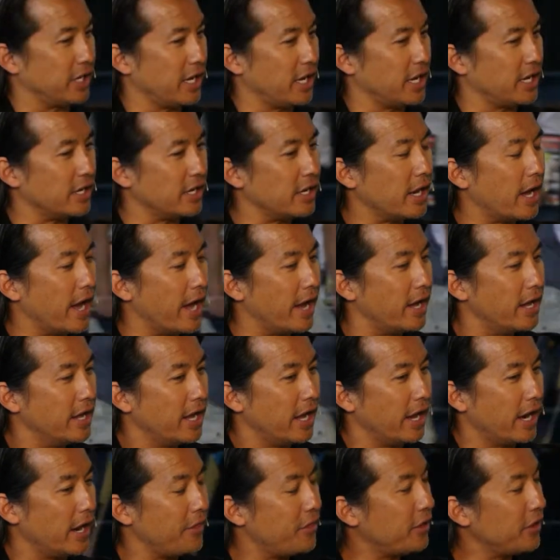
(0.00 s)
and
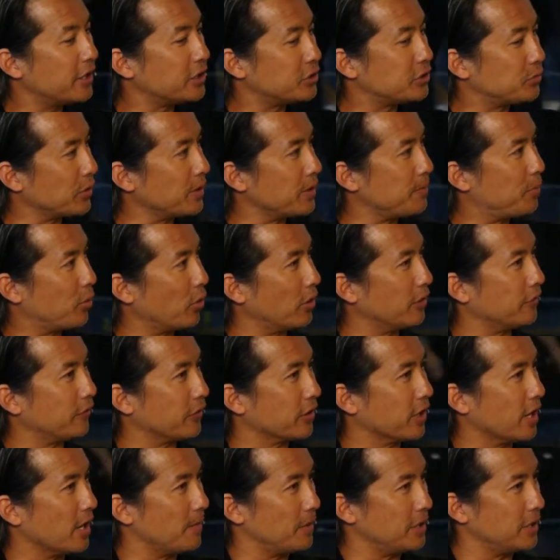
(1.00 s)
I think it's really important for
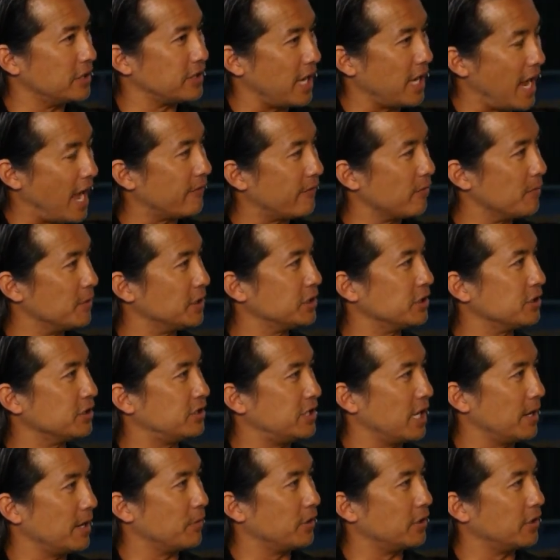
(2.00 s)
companies to have a mission
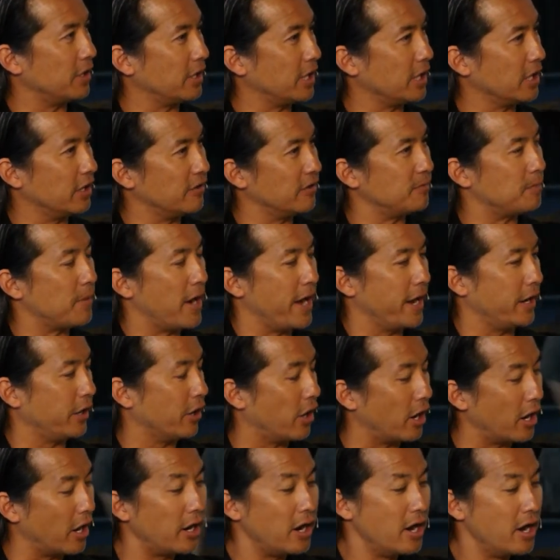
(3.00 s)
statement that they live by. And
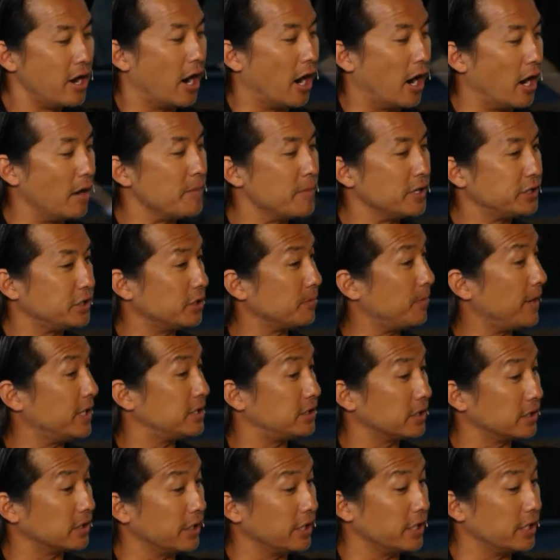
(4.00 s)
our mission
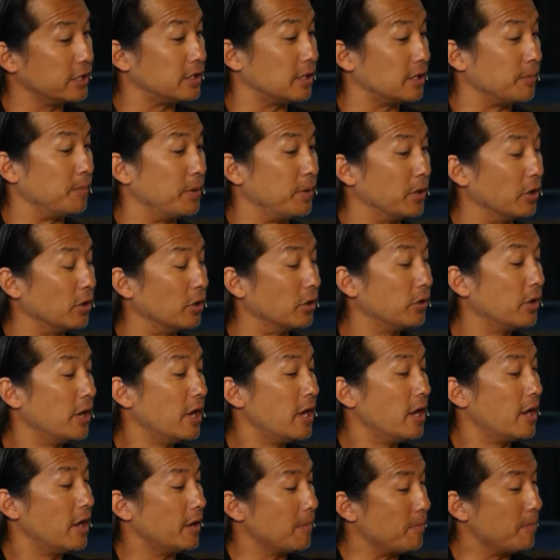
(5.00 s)
basically is to build
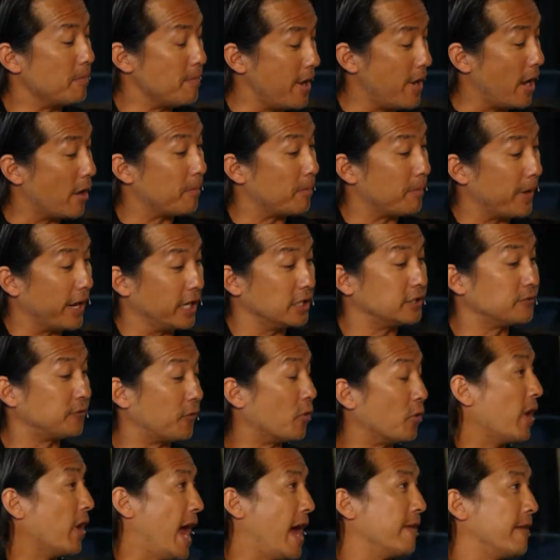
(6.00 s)
mountain bikes
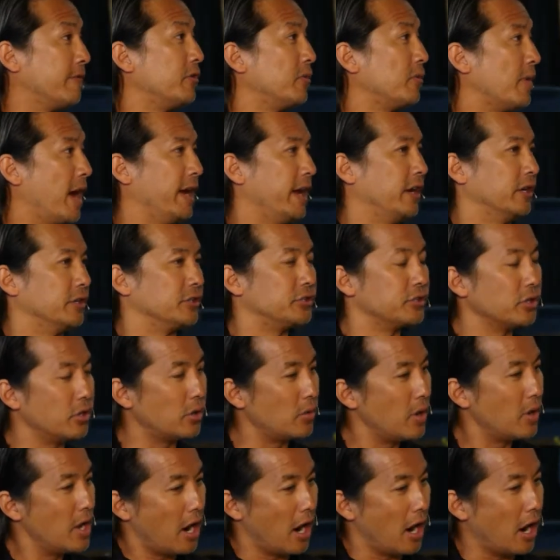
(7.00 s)
for avid riders.
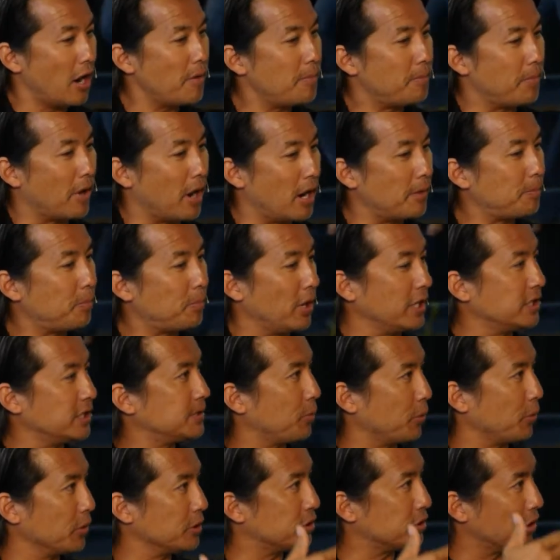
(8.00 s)
So our price
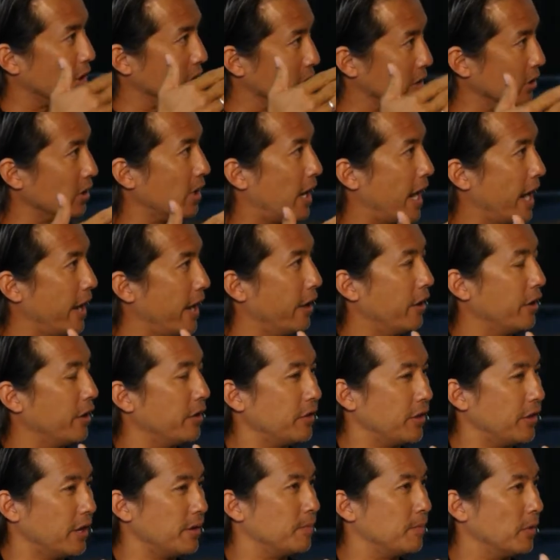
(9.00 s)
points are a little higher
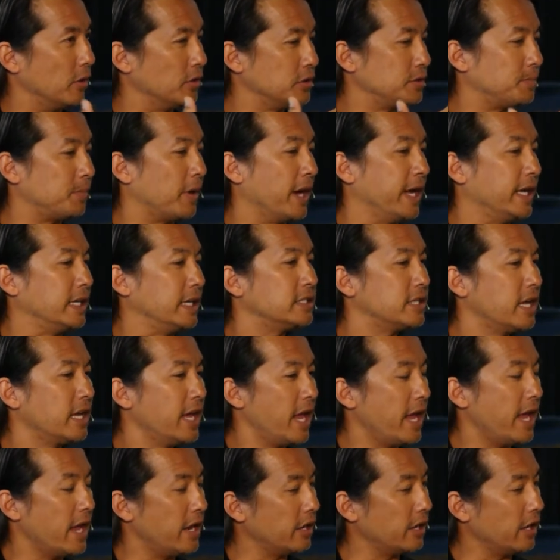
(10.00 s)
than most bikes,
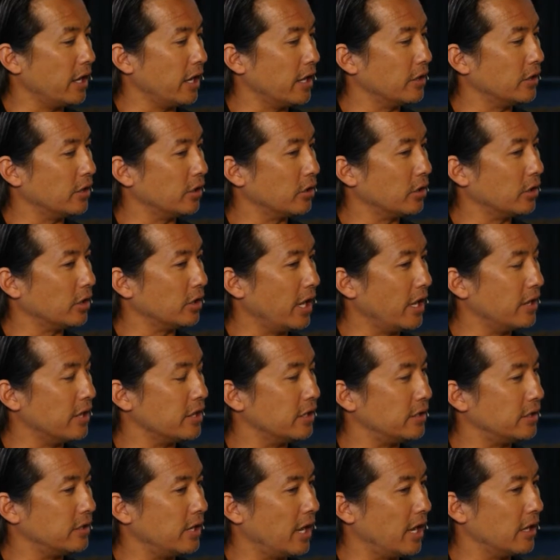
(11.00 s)
and in
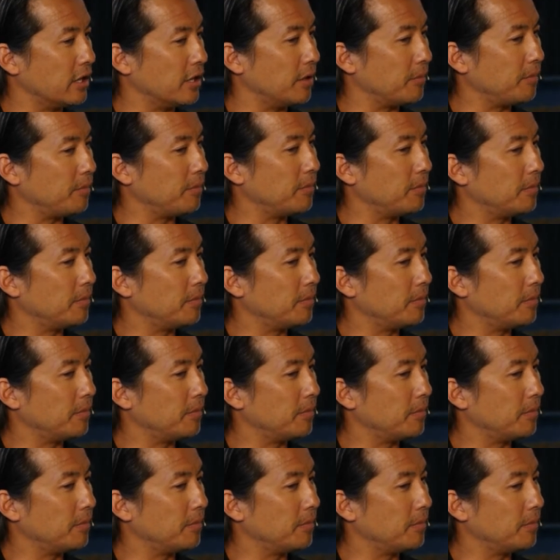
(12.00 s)
the